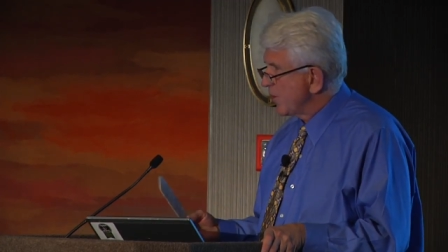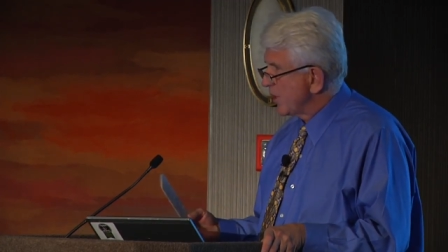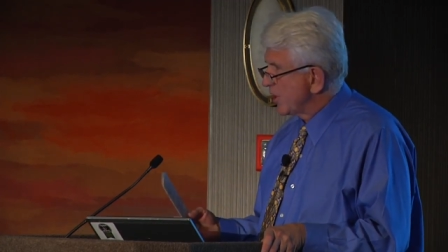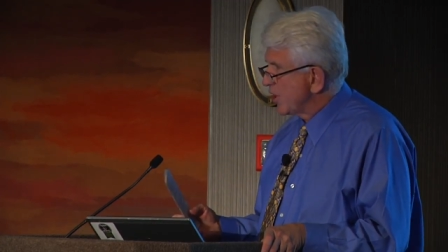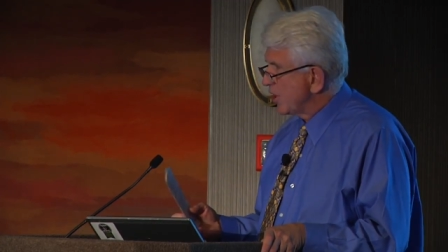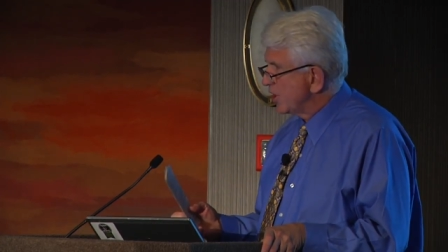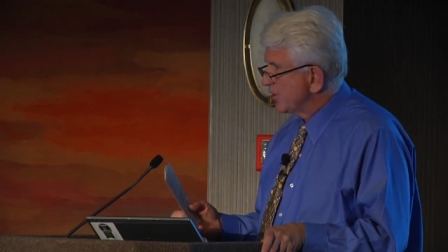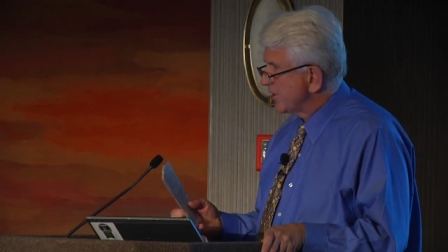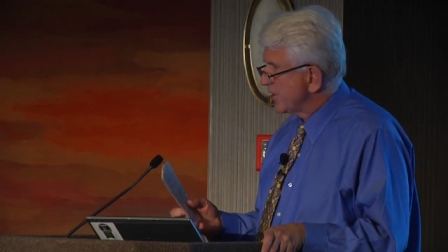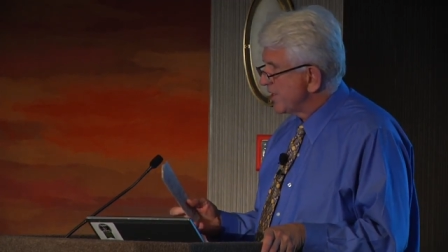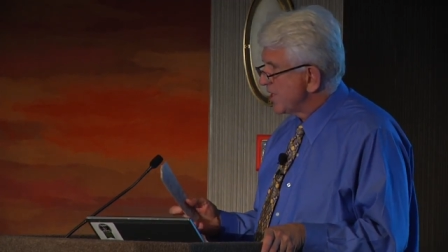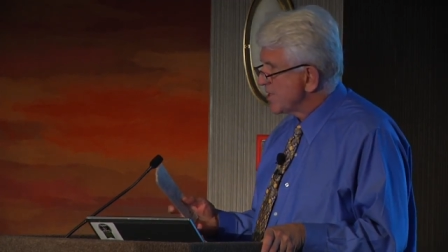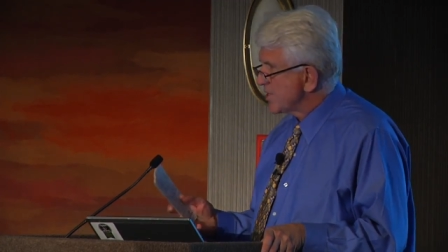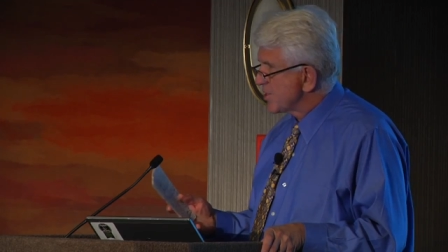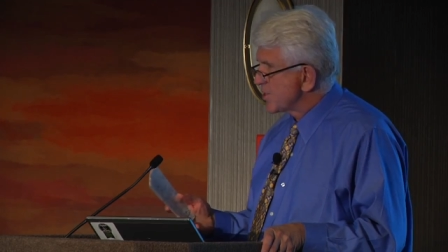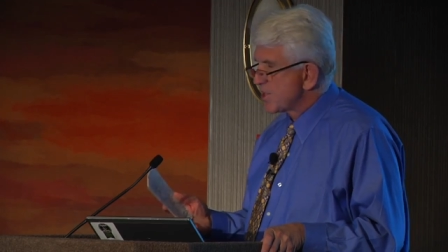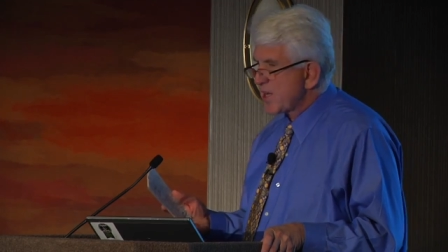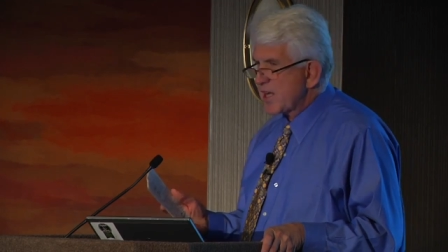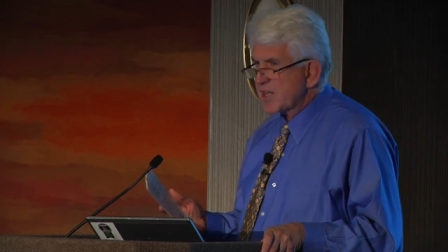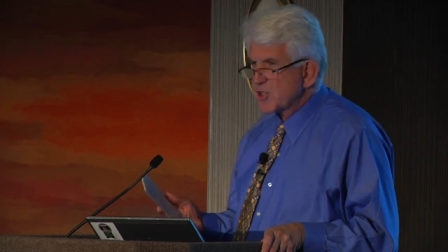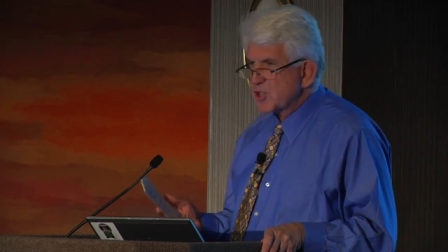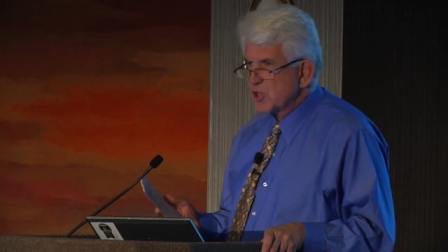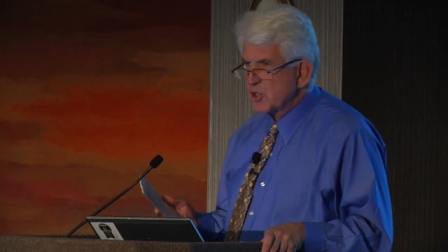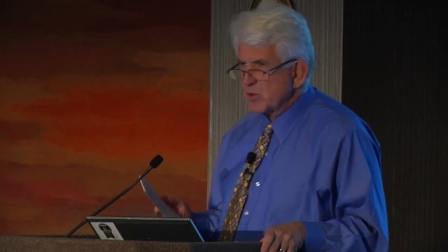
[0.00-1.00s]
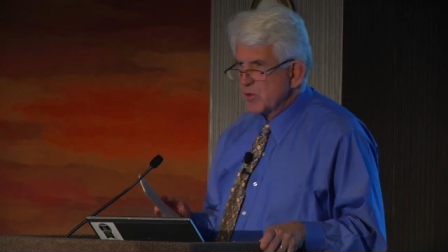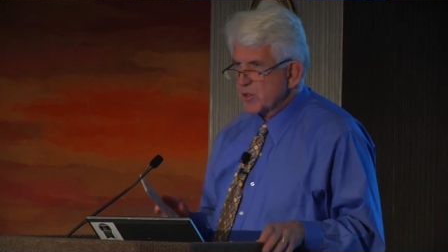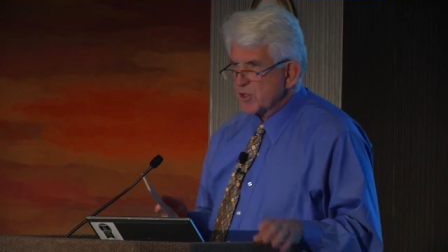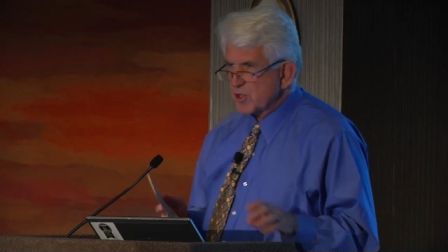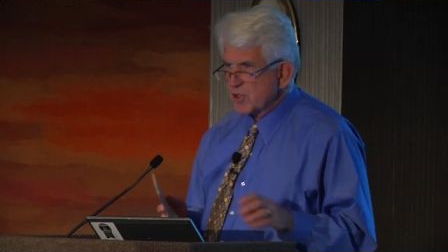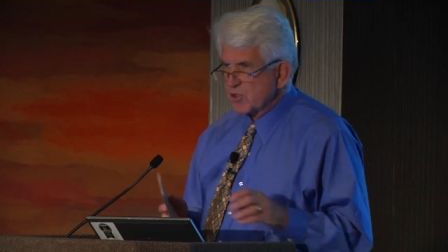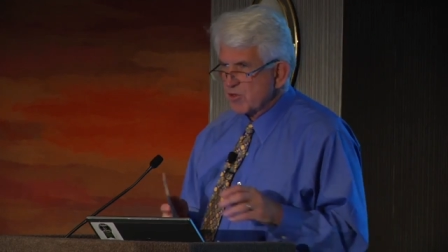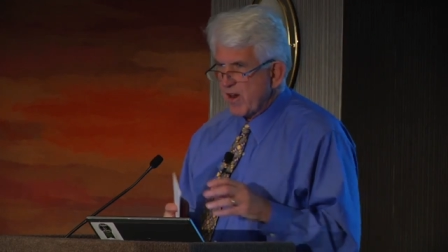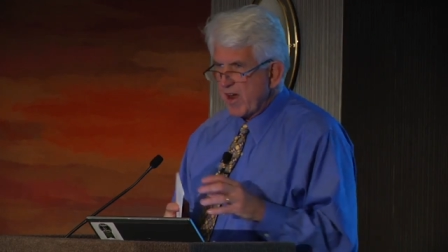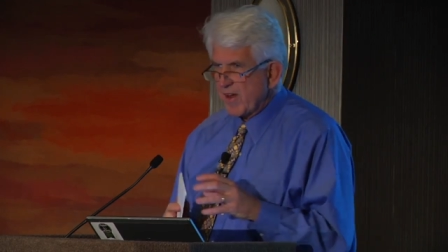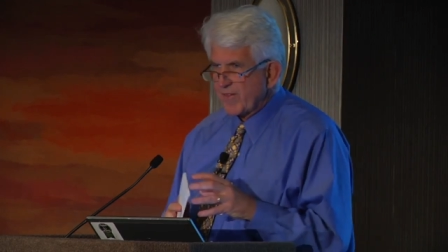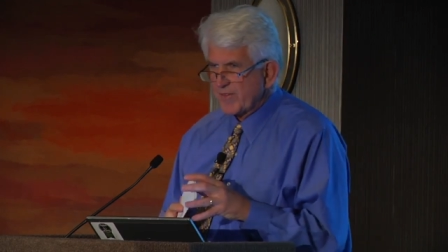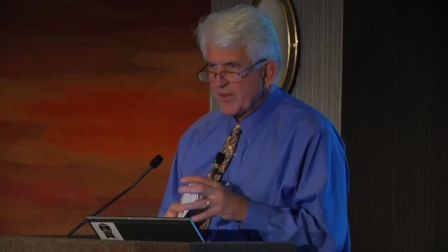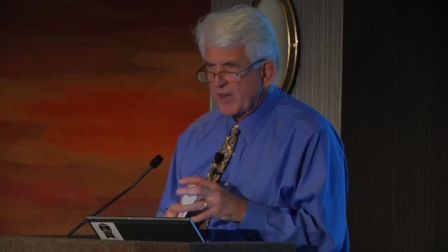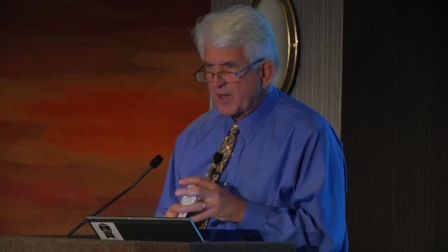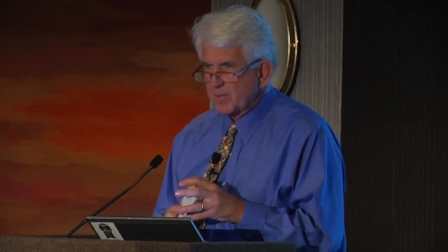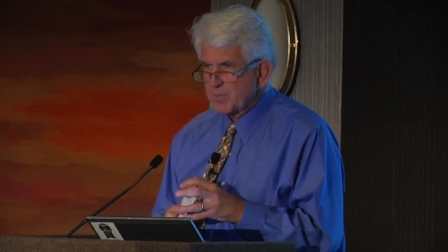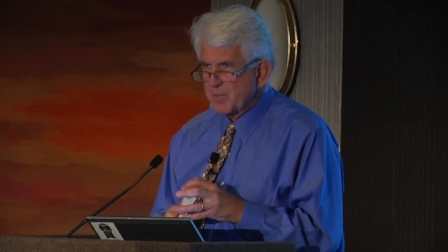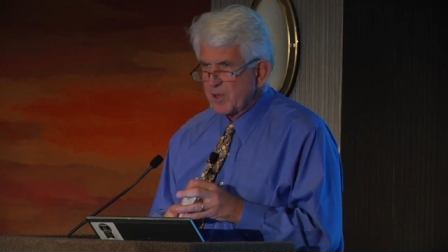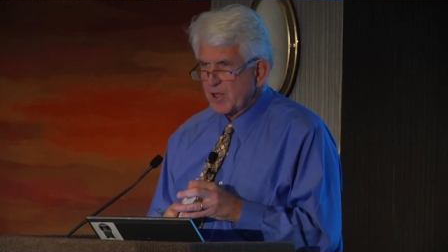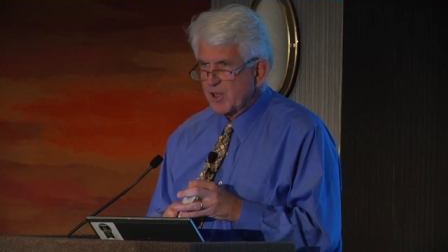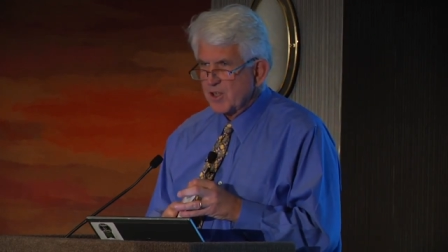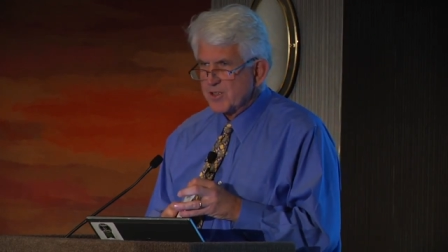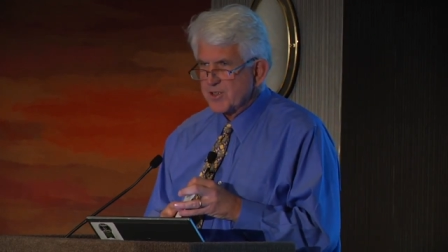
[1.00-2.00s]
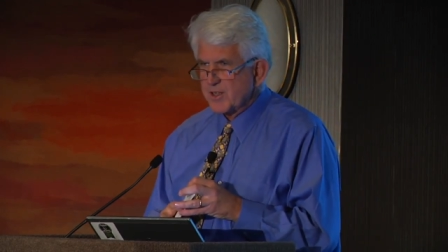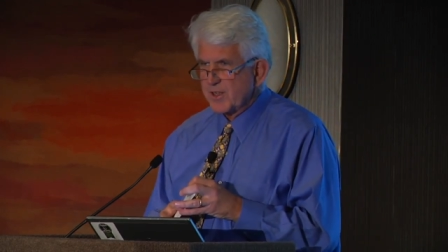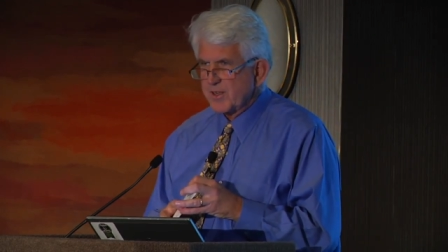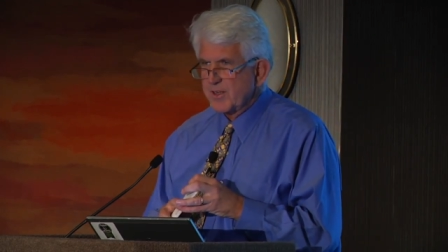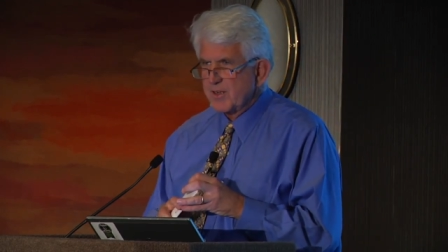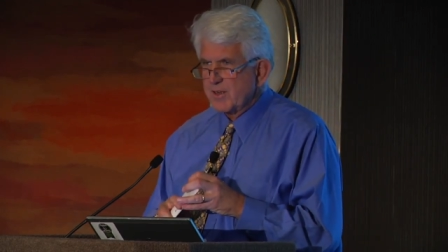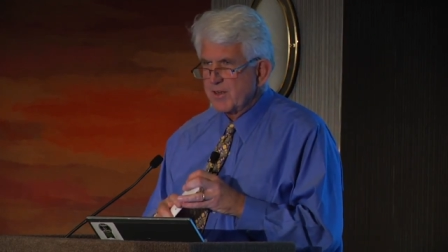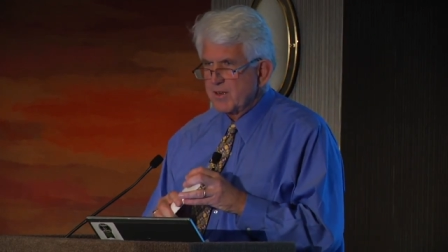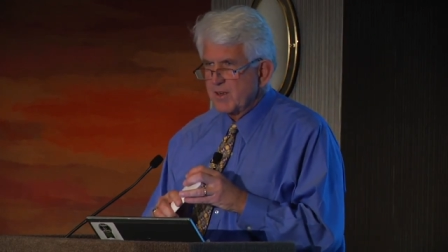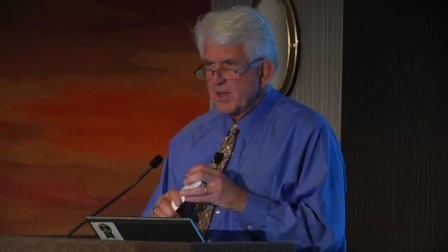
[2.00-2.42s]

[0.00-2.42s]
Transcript: We called it incestuous traffic because it,